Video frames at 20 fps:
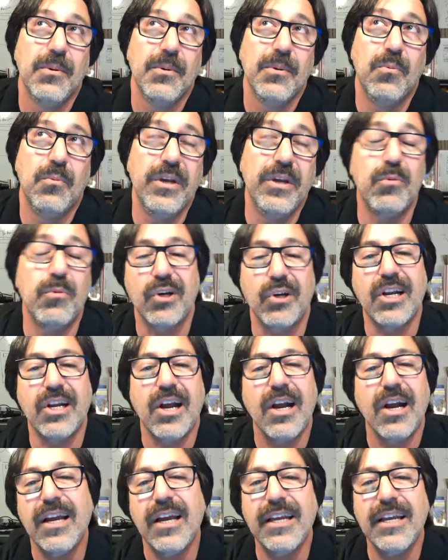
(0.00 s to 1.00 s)
we were
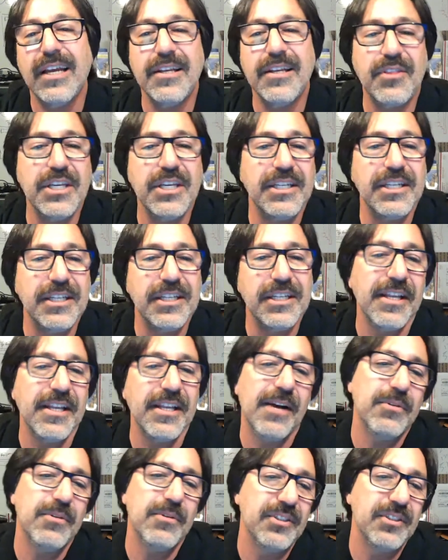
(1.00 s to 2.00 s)
kind of thinking
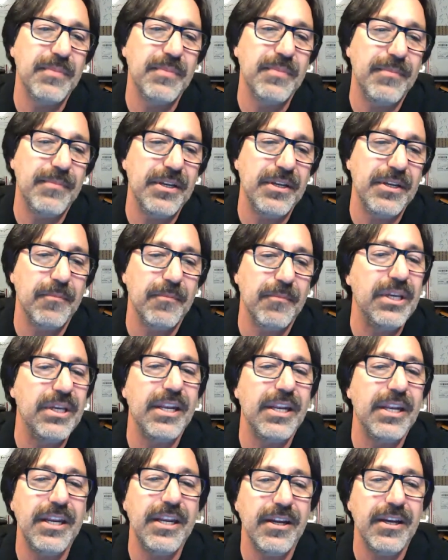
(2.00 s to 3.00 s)
that was maybe a
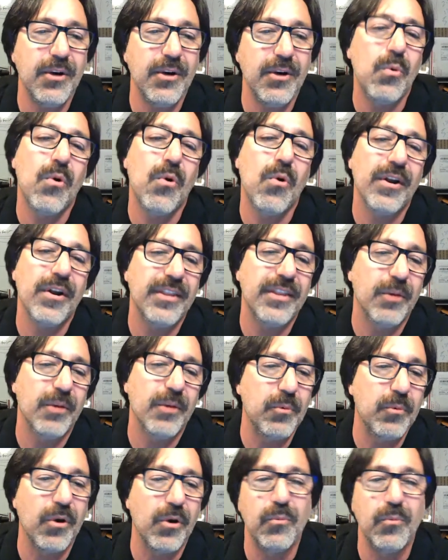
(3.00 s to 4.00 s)
pity award, that
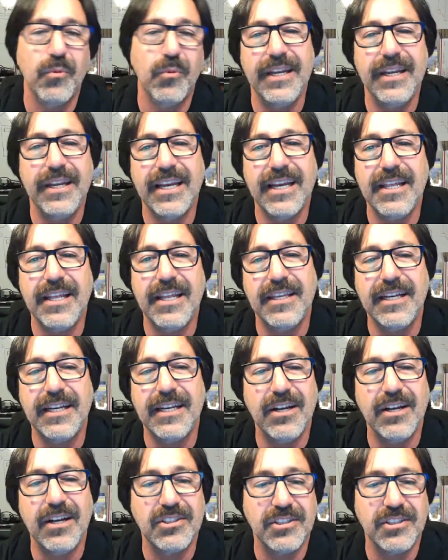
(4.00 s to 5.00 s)
we weren't winning
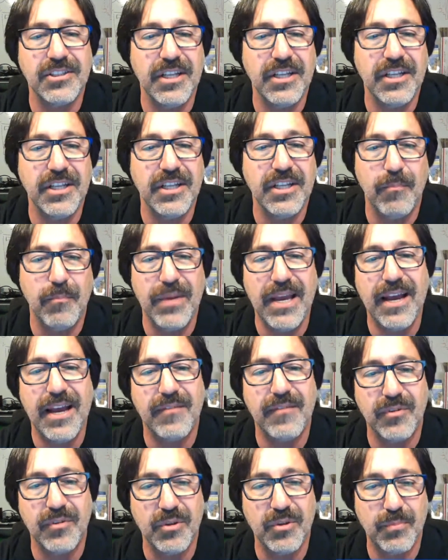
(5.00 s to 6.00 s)
anything else, and they felt
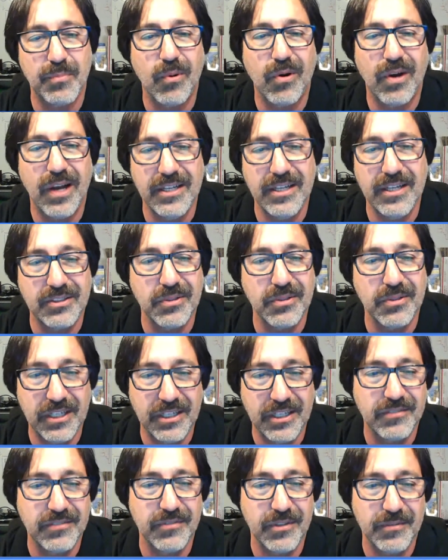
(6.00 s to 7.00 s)
bad for the poor high school
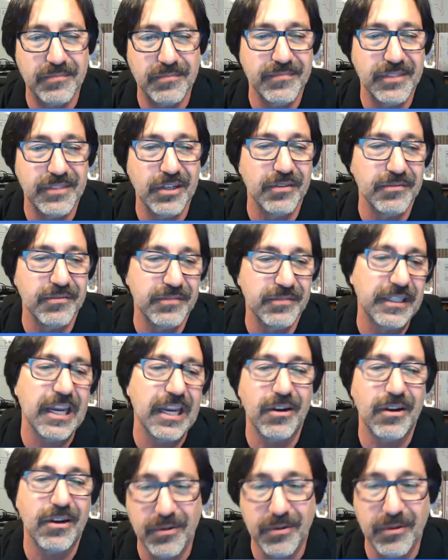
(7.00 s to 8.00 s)
kids from, you know, the
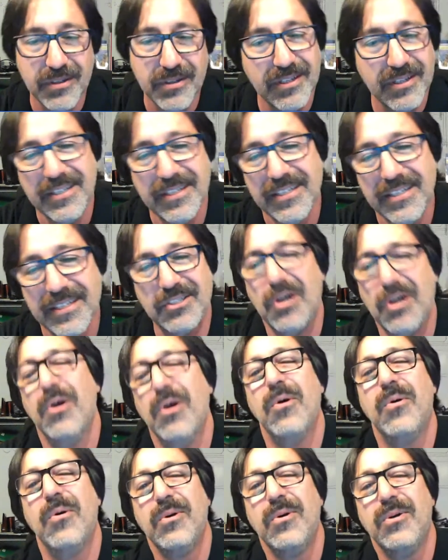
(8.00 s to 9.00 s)
ghetto.
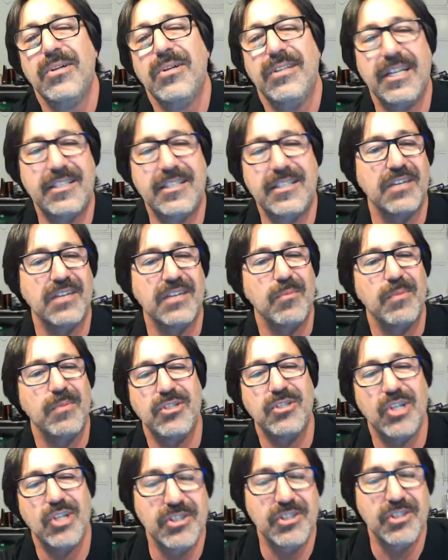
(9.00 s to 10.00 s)
So let's give him
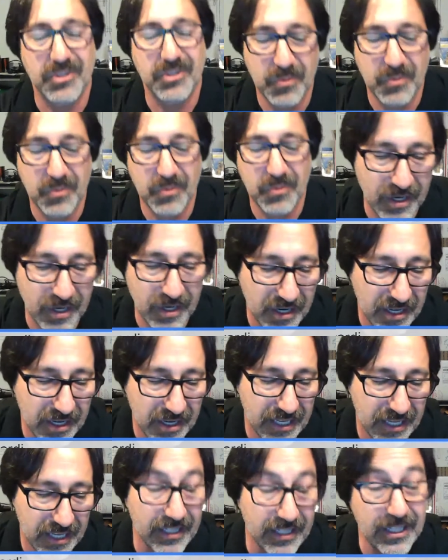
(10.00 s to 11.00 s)
a judge's award.
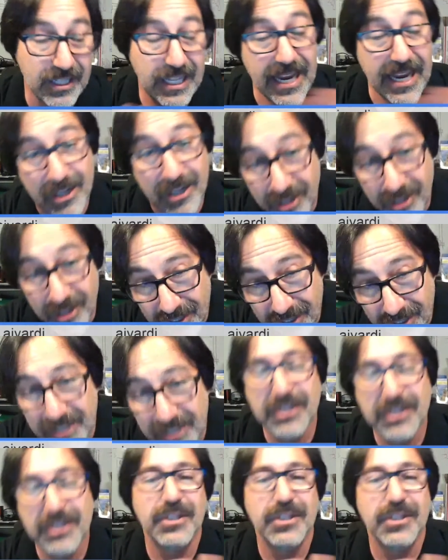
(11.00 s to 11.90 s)
Later,